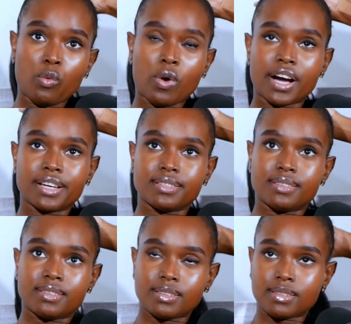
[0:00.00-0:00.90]

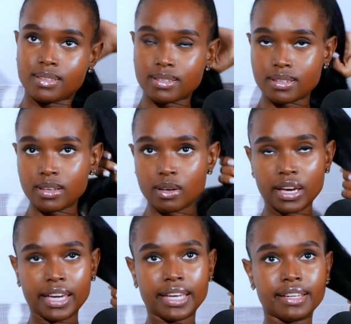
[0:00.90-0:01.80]
was
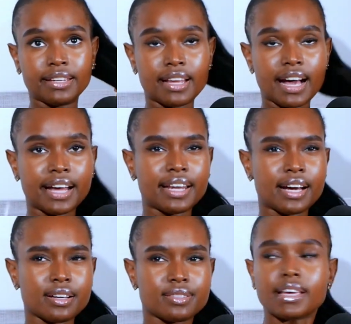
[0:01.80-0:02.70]
in an
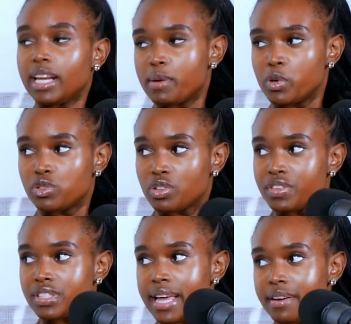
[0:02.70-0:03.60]
asylum most
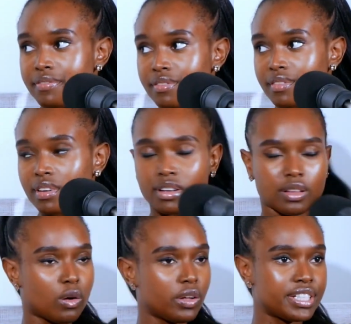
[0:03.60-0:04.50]
of his life. Mm-hmm.
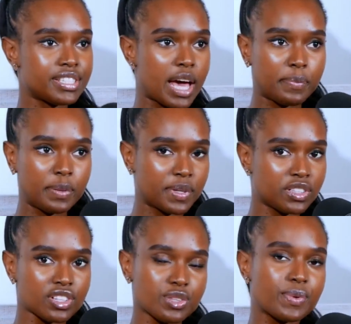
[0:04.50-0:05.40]
All his happy
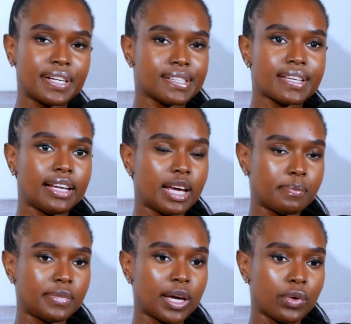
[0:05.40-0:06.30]
pictures were in
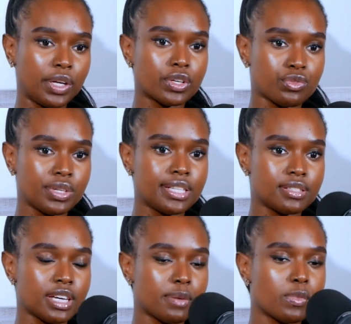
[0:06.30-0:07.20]
asylum. Like when he was really
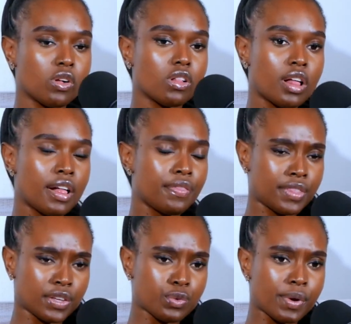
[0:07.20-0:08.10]
stable,
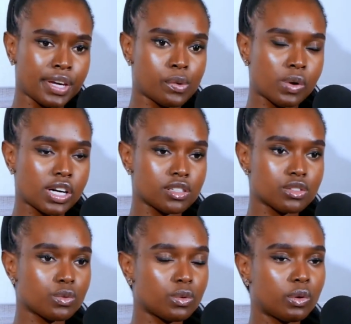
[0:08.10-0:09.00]
that's where he
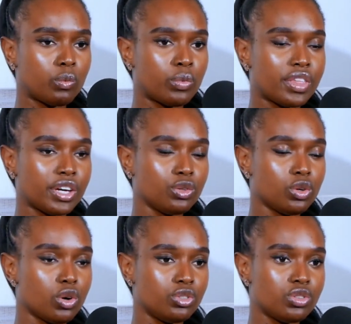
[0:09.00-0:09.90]
was. Whether
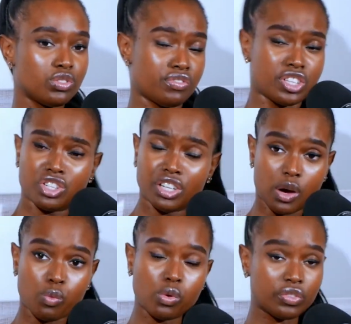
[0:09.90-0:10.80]
you go to
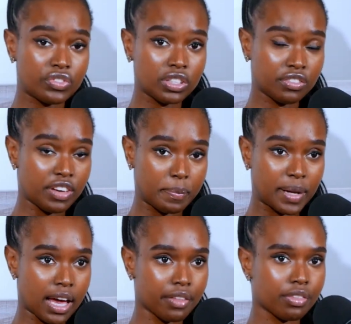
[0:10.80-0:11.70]
Virginia Woolf, Sylvia
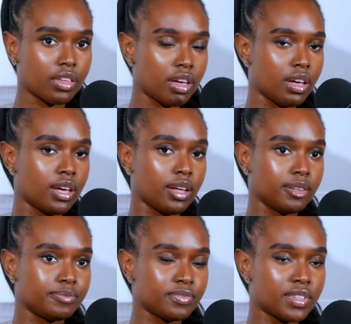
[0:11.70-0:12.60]
Plath,
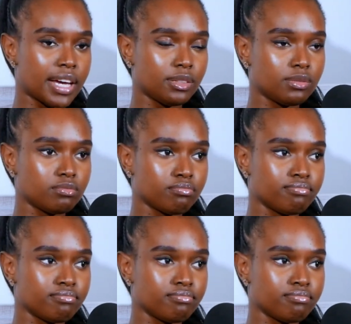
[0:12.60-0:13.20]
that